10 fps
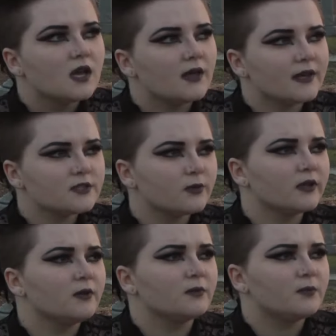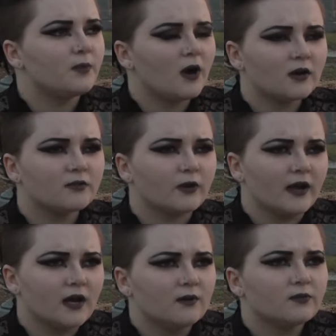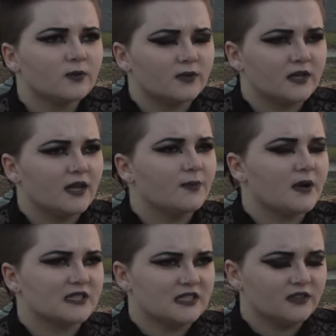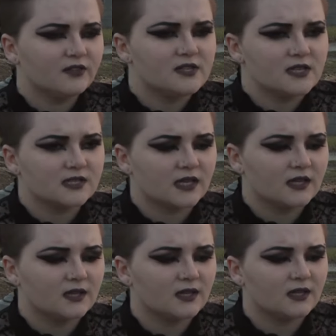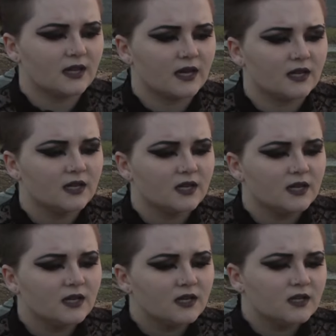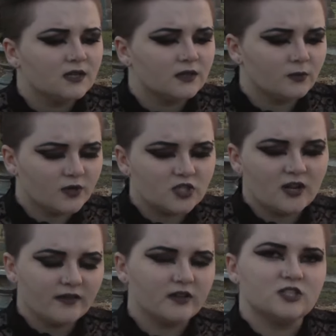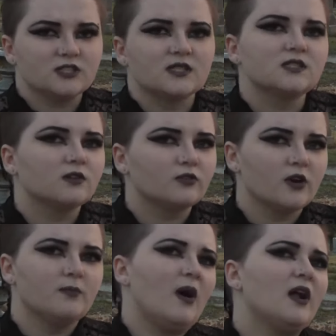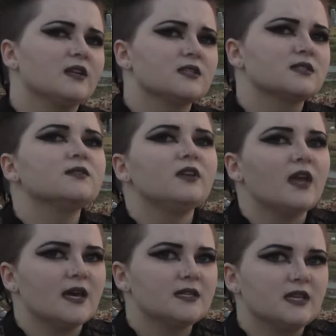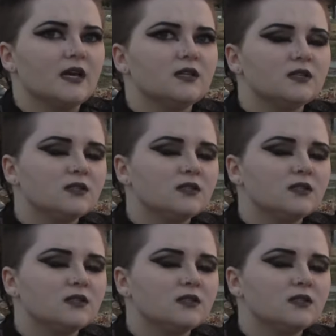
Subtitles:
And that's really part of where I come from with the death positivity, is I think that we should have agencies over our bodies, living and dead.